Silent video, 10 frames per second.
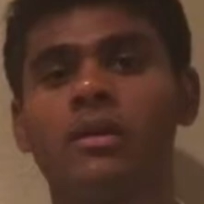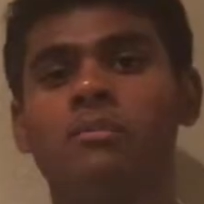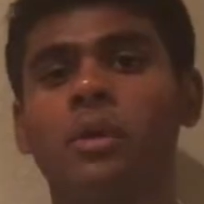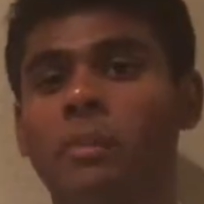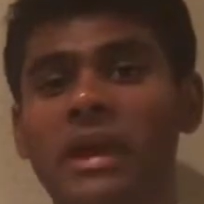
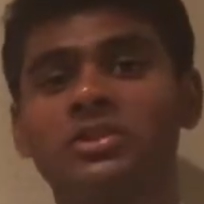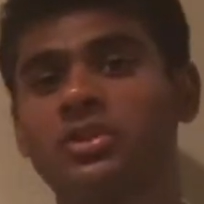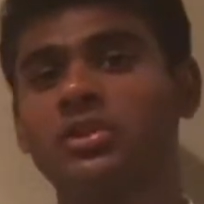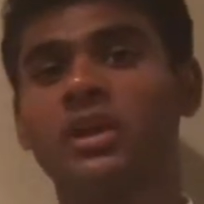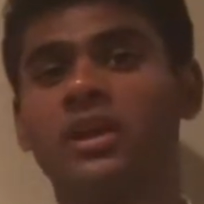But make
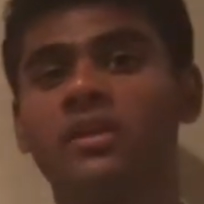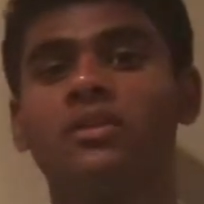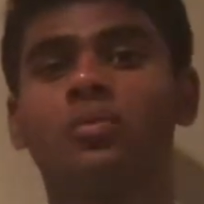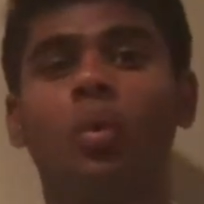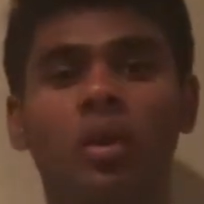sure that it is
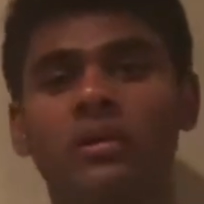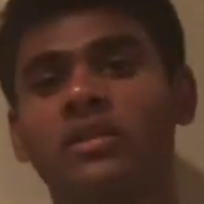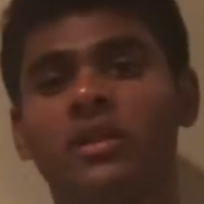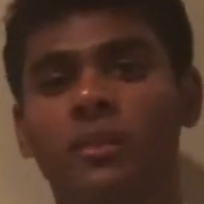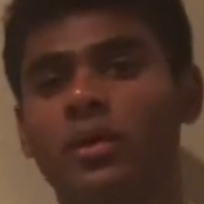
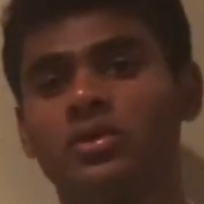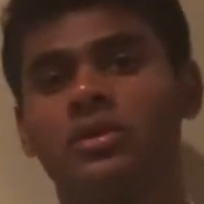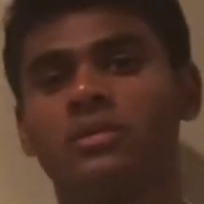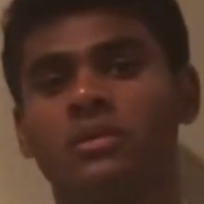warranted emotion.